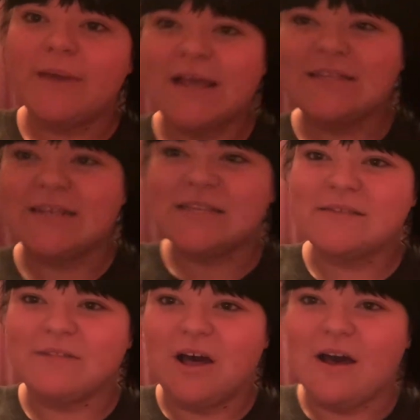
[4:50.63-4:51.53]
like this
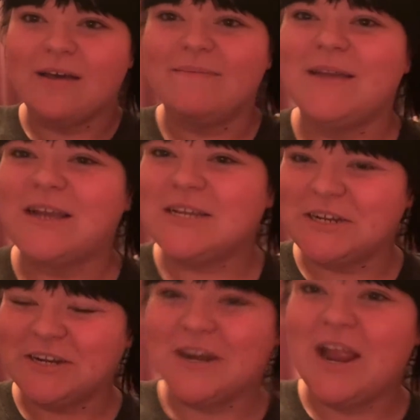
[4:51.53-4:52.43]
vlog. Make
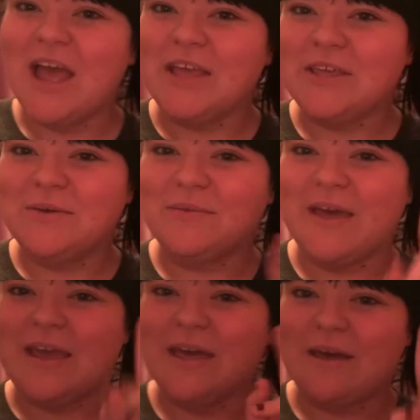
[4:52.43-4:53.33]
sure you
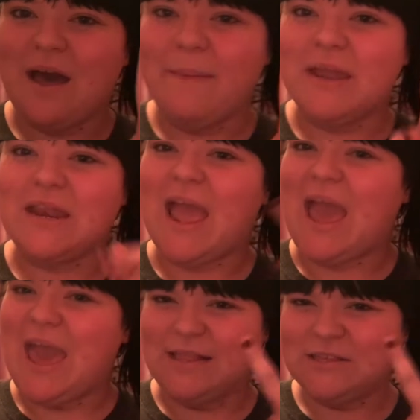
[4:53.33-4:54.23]
like, comment,
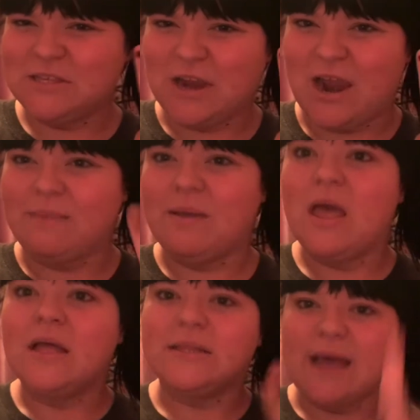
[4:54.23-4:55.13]
and subscribe.
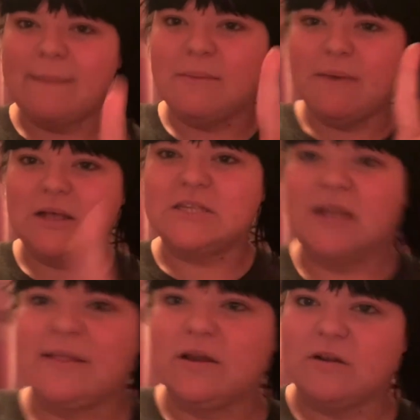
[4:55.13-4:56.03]
Tap the bell so you
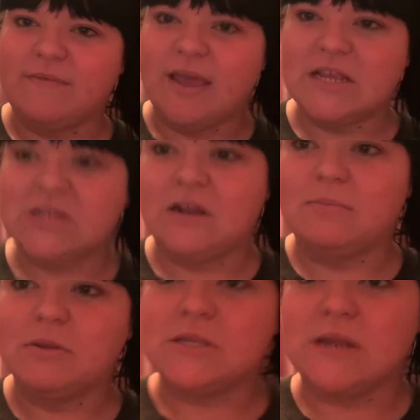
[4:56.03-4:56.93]
get that notification I
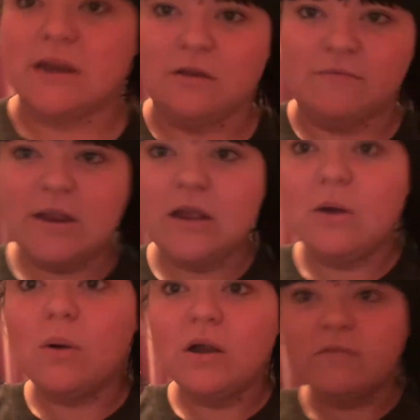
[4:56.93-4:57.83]
posted a new video
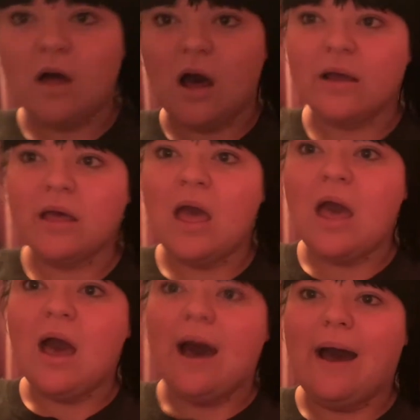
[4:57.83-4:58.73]
or vlog.
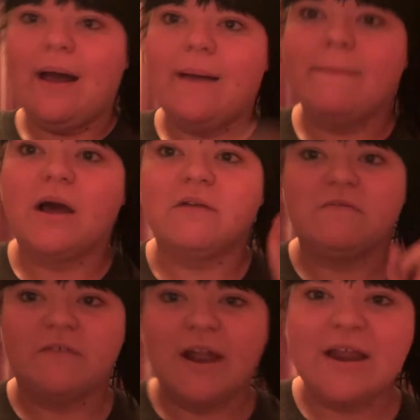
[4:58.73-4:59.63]
On
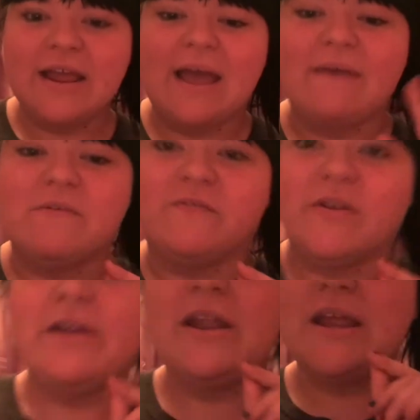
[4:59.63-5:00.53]
Friday, I have a
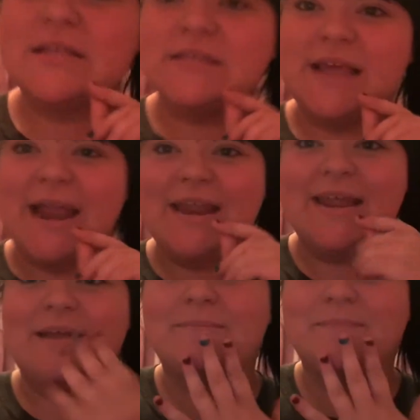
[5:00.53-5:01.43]
very exciting